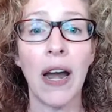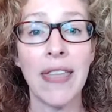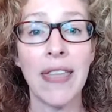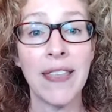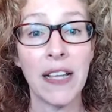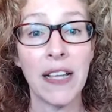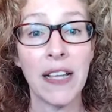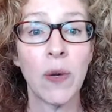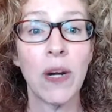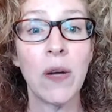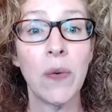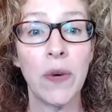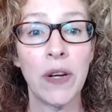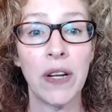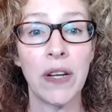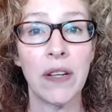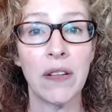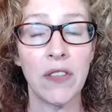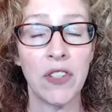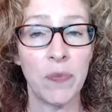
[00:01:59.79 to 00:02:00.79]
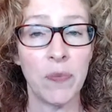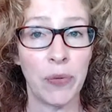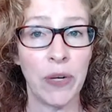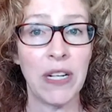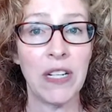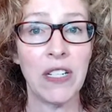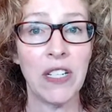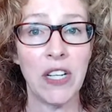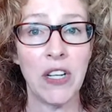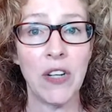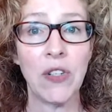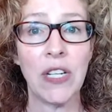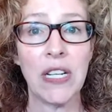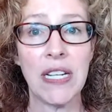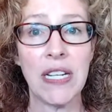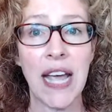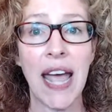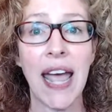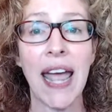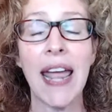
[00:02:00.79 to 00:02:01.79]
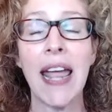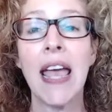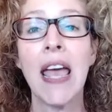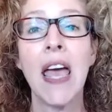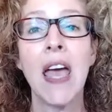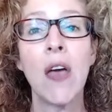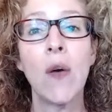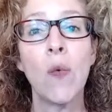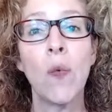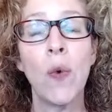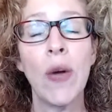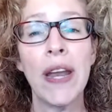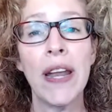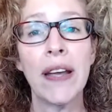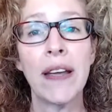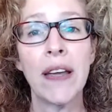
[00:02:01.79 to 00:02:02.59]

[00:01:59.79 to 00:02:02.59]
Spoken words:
And that's what I want to bring to you today. When it